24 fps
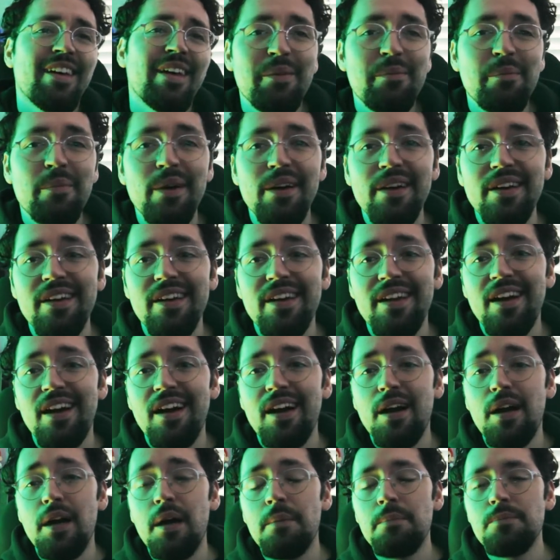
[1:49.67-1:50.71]
But
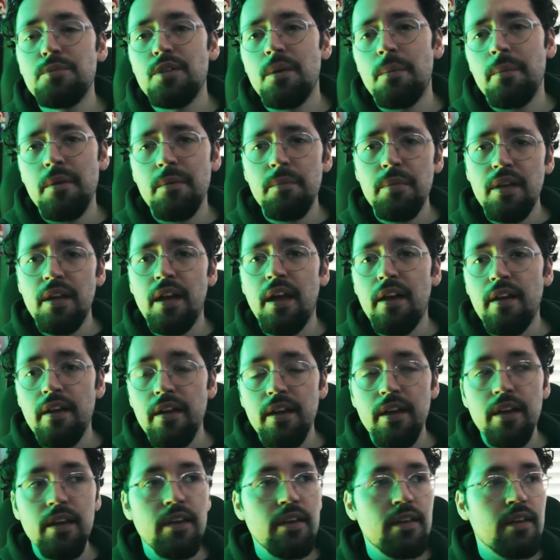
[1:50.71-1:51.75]
so I'm gonna be
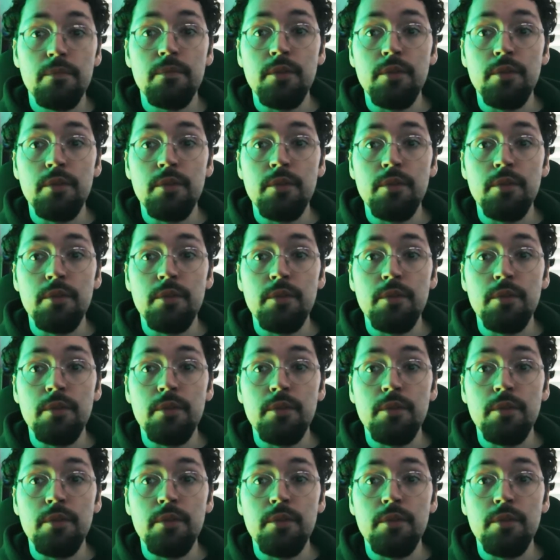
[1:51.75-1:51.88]
narrating,